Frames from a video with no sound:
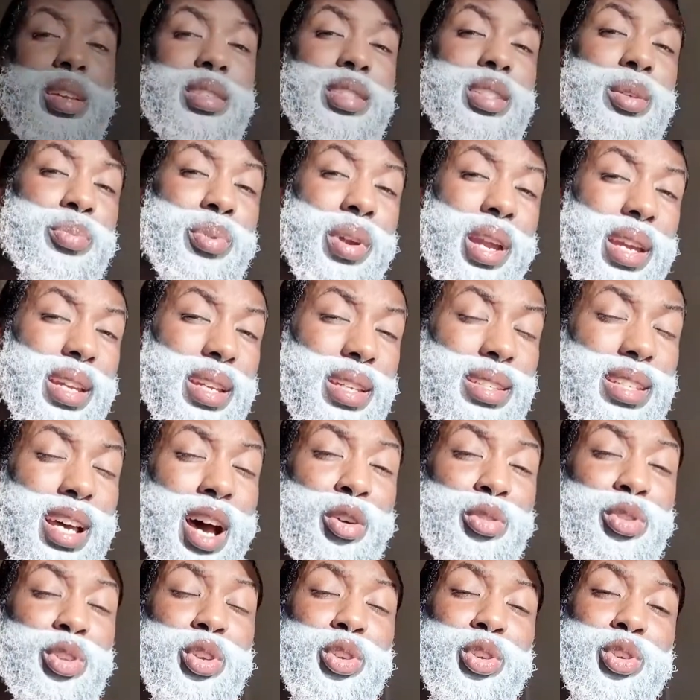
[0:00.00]
breaking it
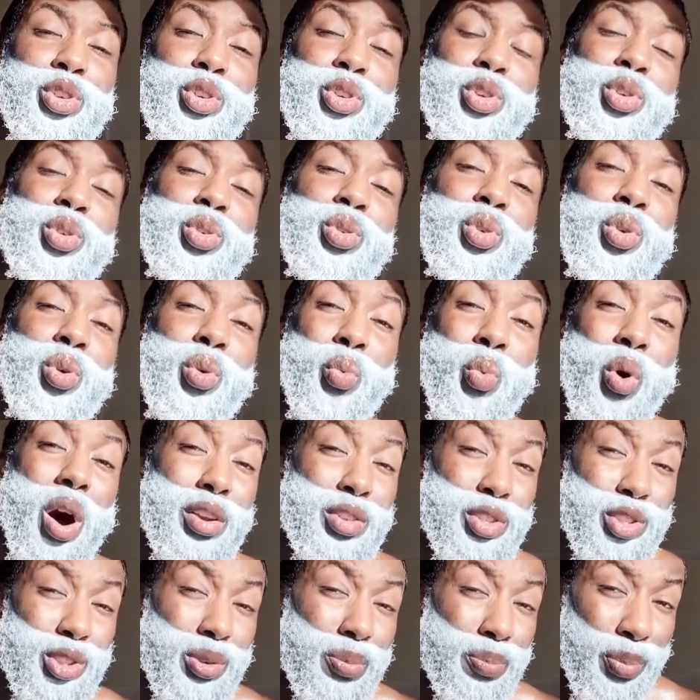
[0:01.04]
down, you
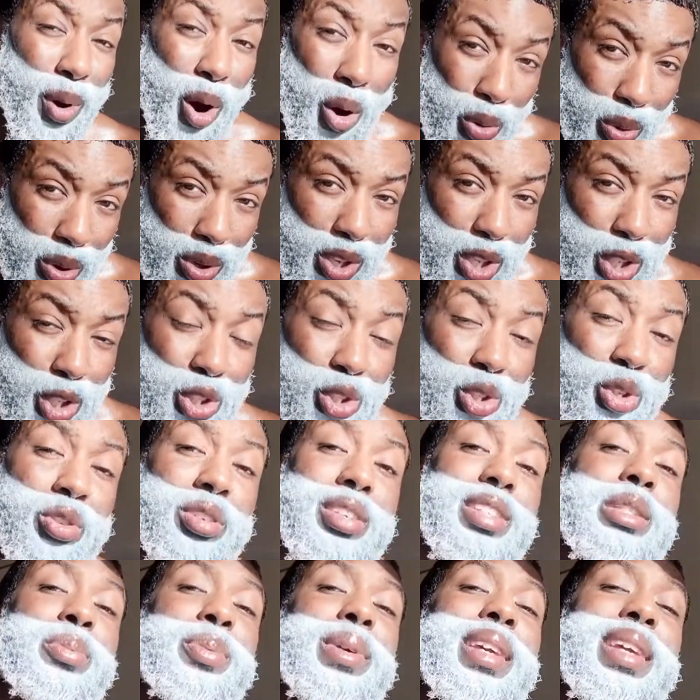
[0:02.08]
want to bulk, you
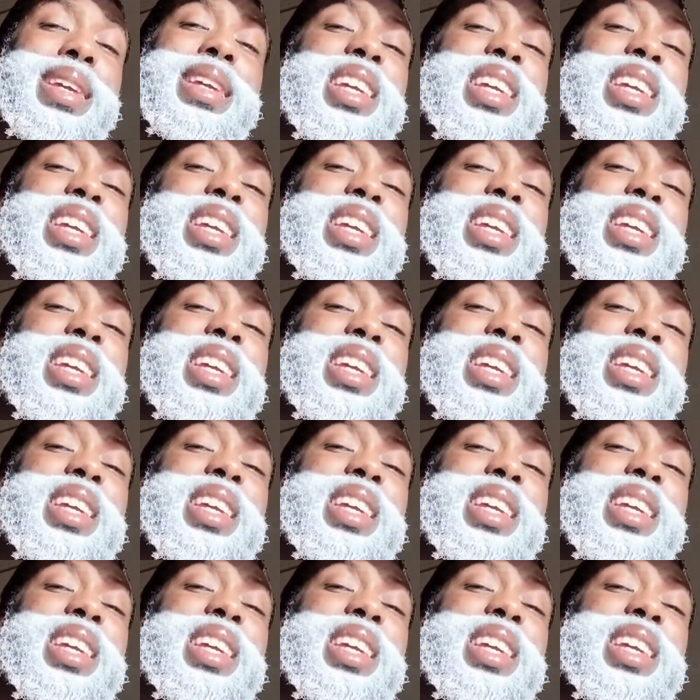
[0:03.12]
need to be eating